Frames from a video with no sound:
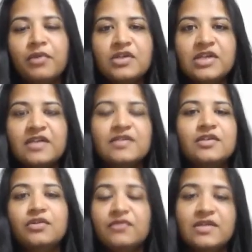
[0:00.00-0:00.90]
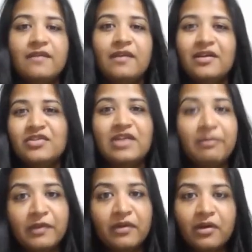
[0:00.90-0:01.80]
projects using the
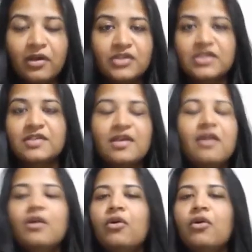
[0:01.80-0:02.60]
agile methodologies,